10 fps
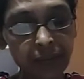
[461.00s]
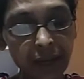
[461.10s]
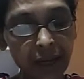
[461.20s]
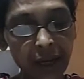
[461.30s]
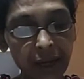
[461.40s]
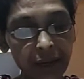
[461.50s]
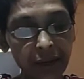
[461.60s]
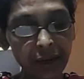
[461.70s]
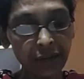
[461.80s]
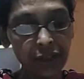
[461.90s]
again
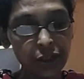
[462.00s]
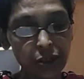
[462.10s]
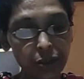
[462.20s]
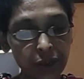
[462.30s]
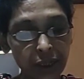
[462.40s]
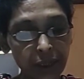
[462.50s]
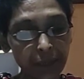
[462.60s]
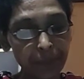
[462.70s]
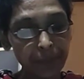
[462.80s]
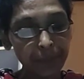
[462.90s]
refers to the